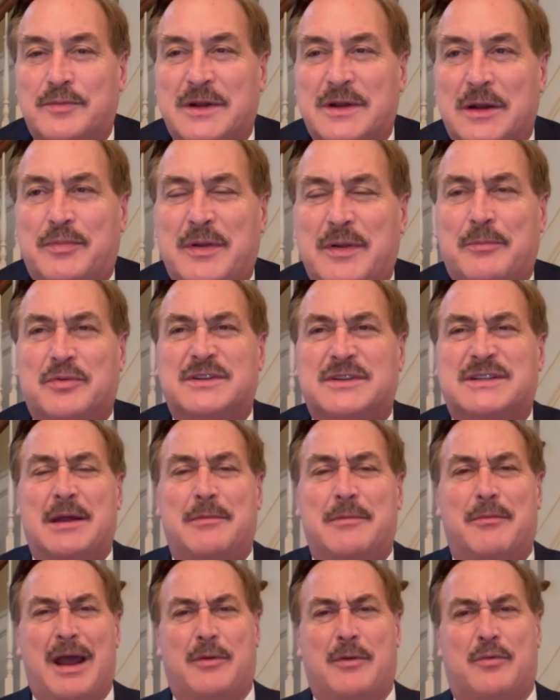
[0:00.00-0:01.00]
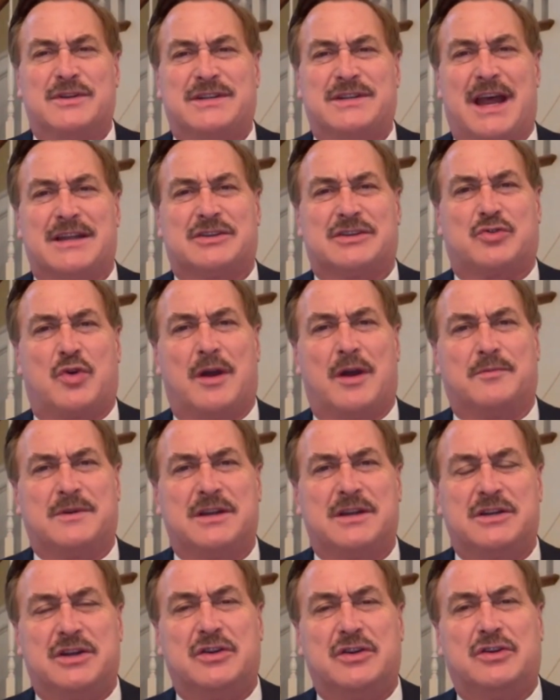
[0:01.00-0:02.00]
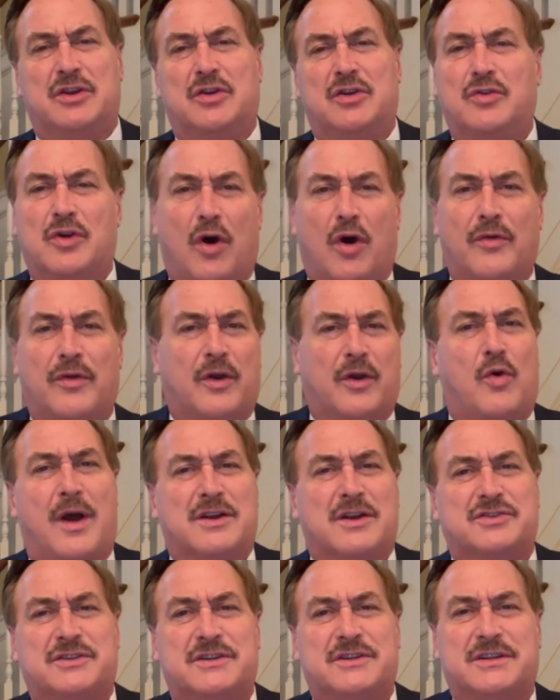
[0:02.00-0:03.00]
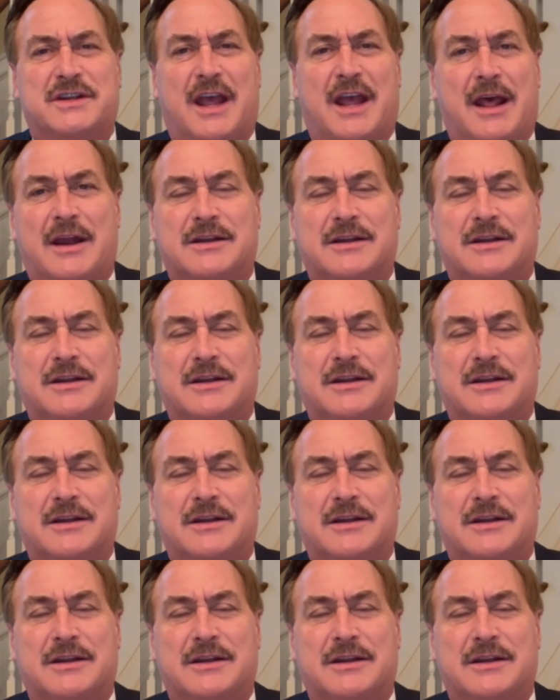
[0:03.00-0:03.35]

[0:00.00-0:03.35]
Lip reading: who loves this country, is willing to fight for this country.